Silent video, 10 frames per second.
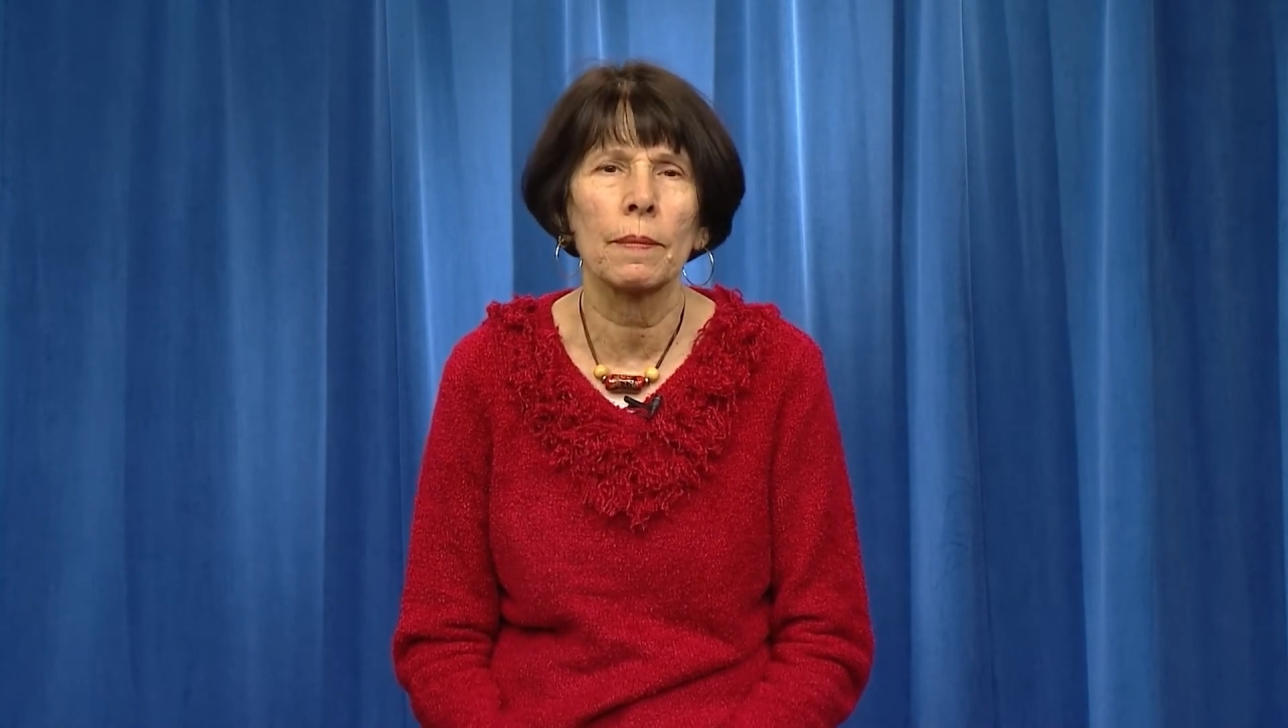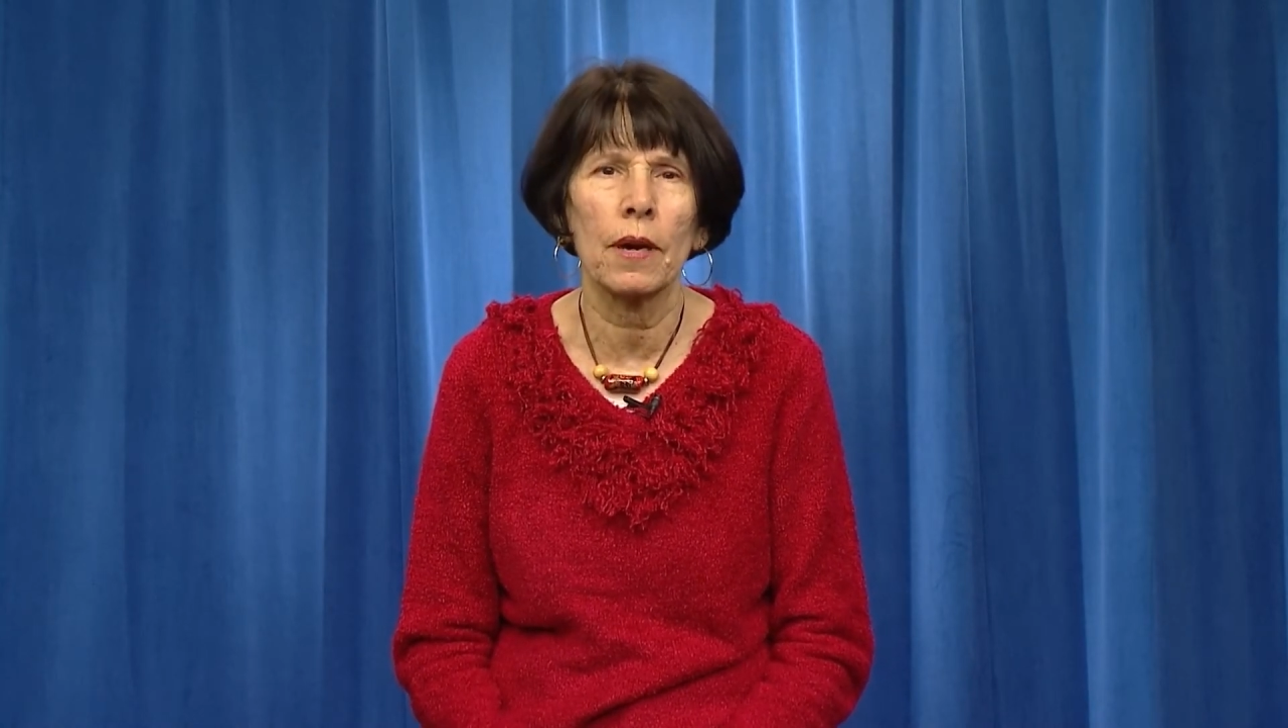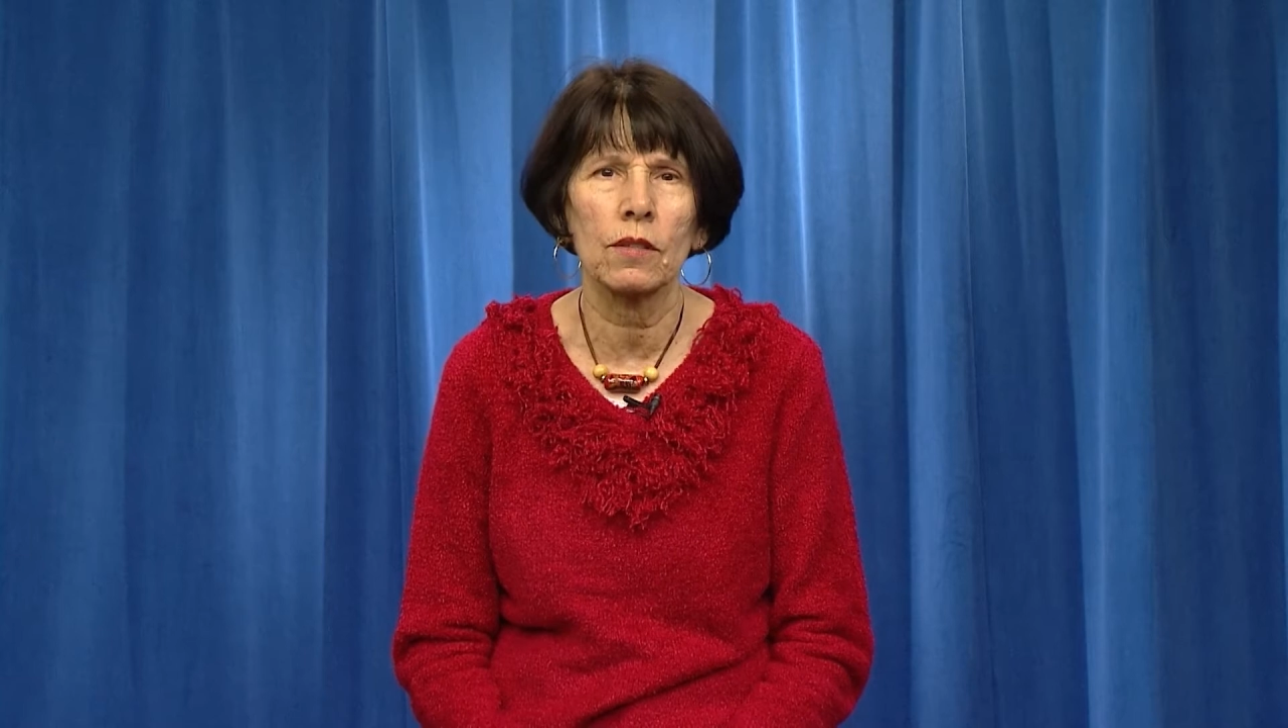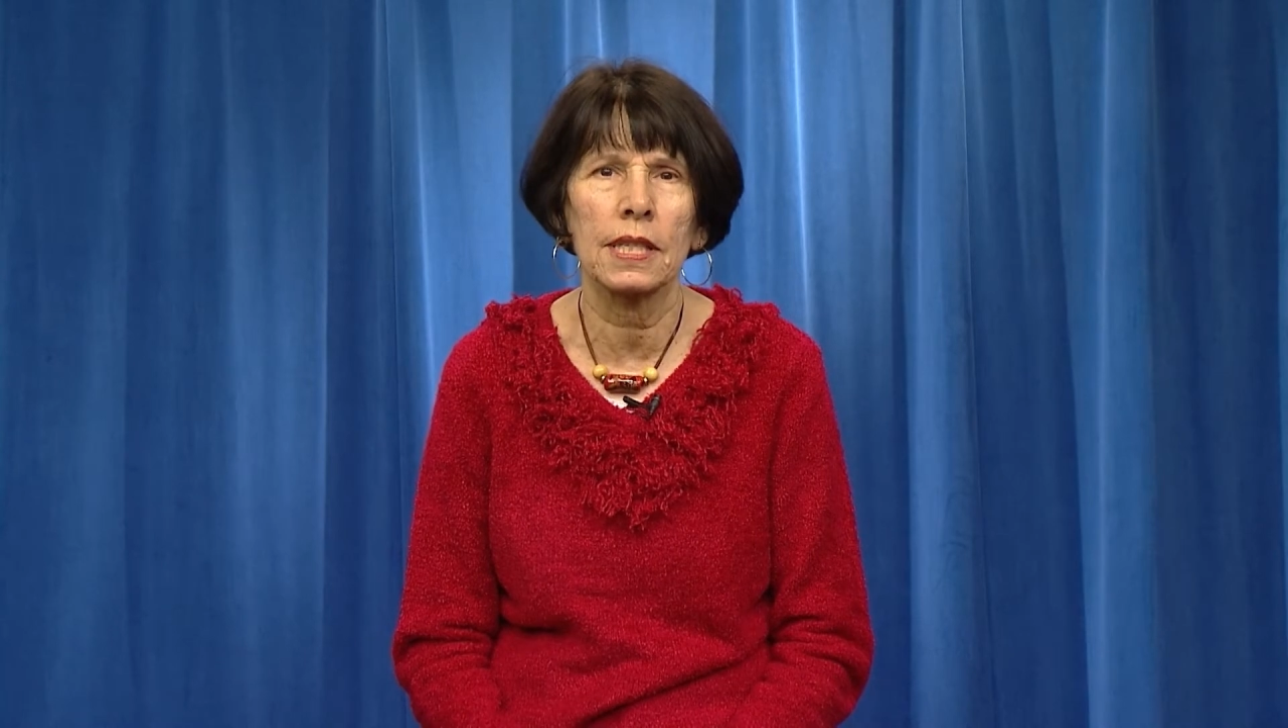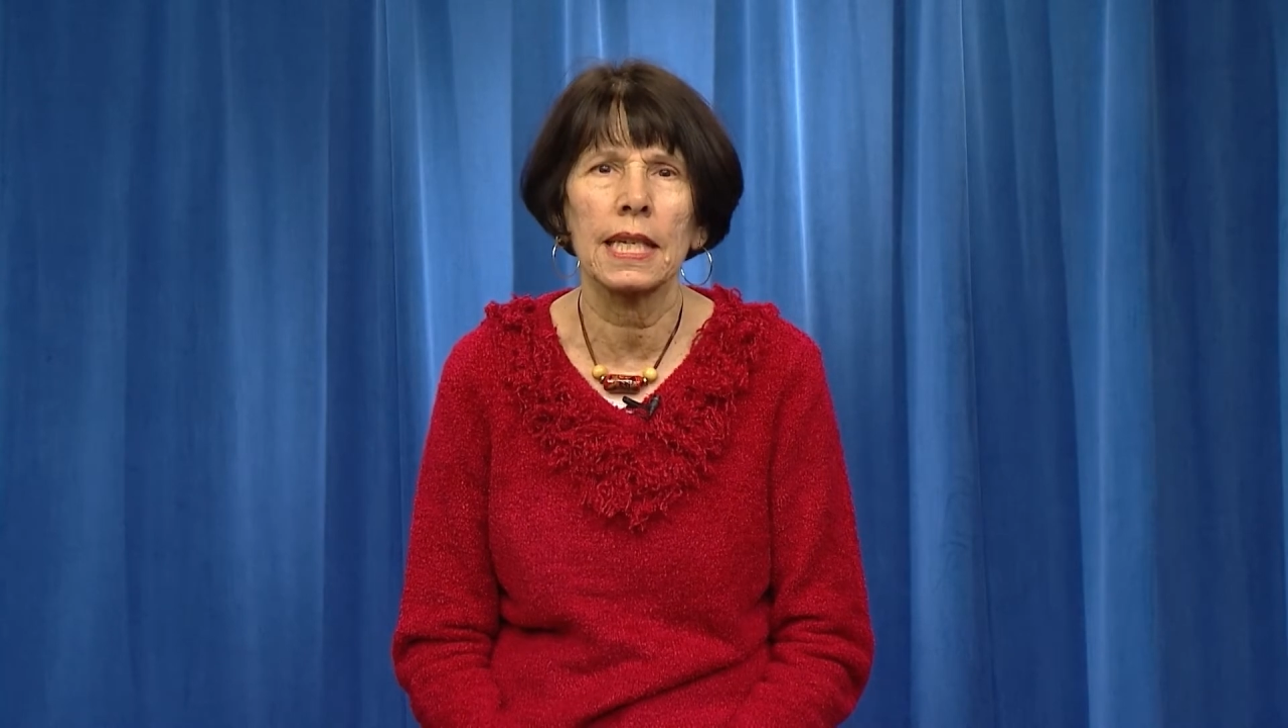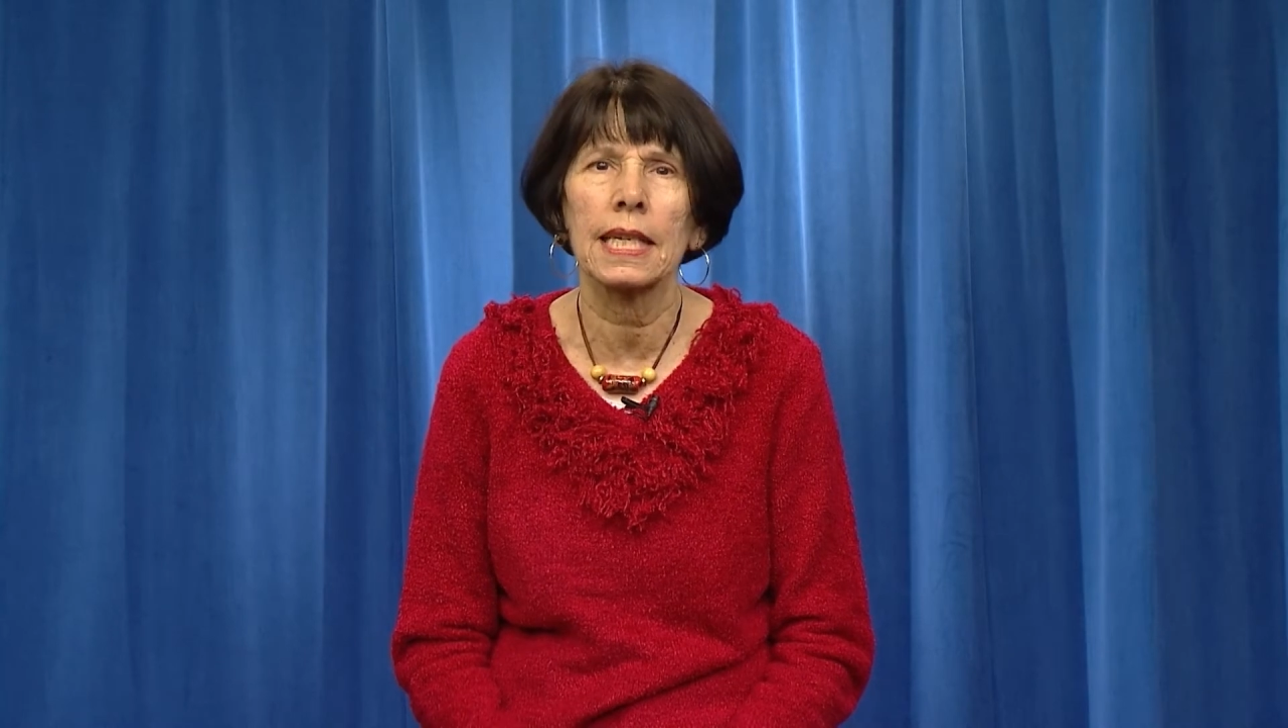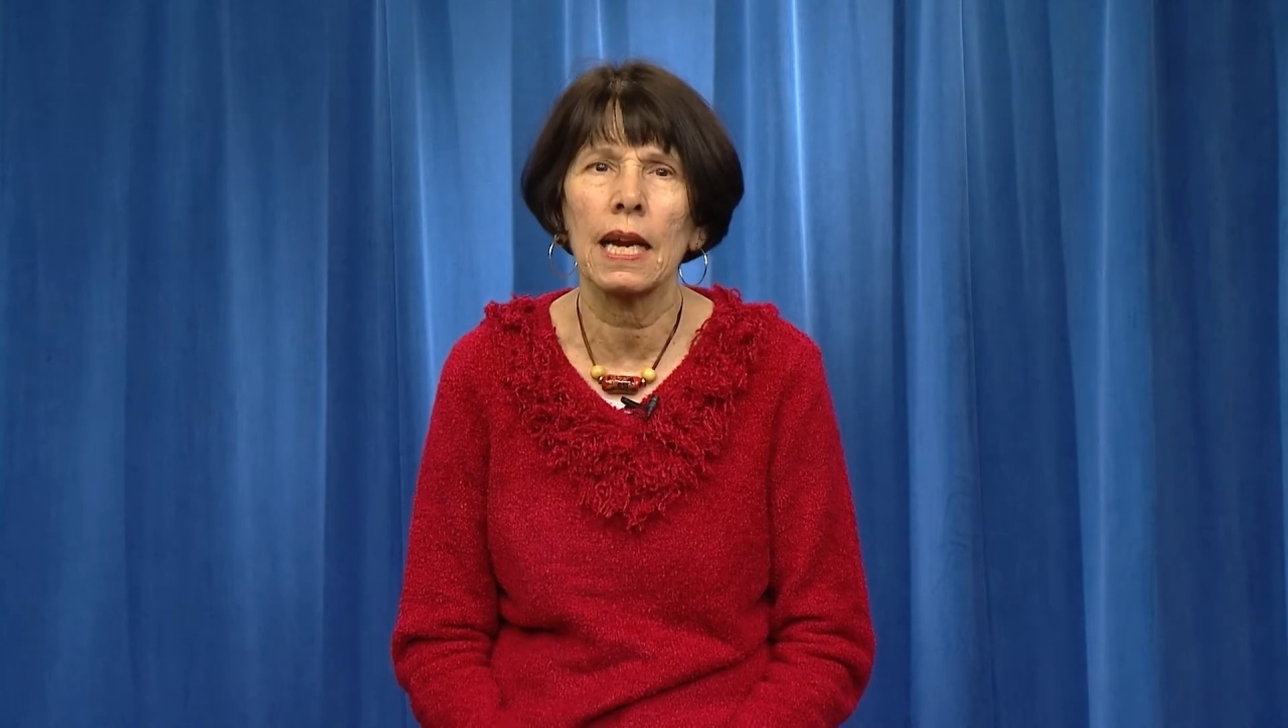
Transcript: about city